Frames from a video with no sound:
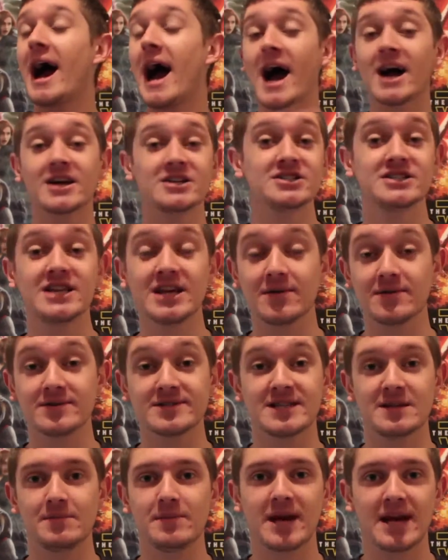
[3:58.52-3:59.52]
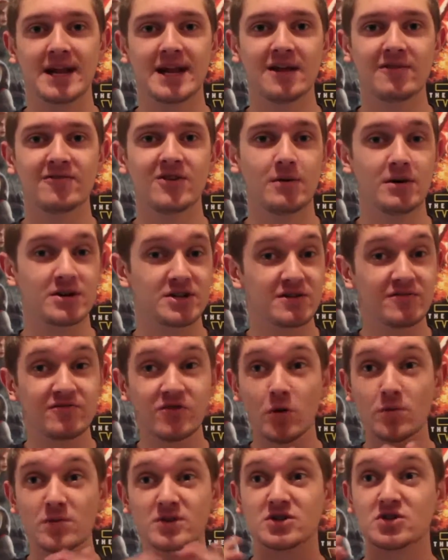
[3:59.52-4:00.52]
action sequence at the beginning of the film I just
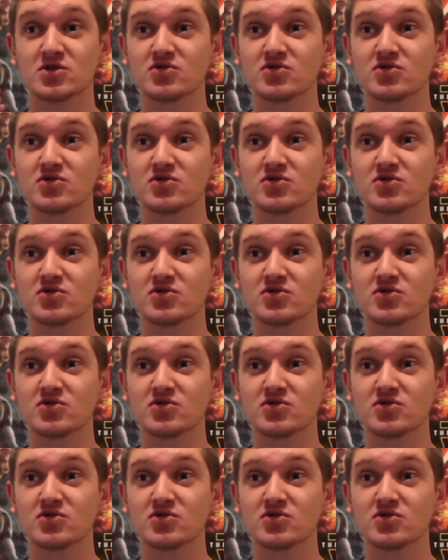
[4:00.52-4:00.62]
thought was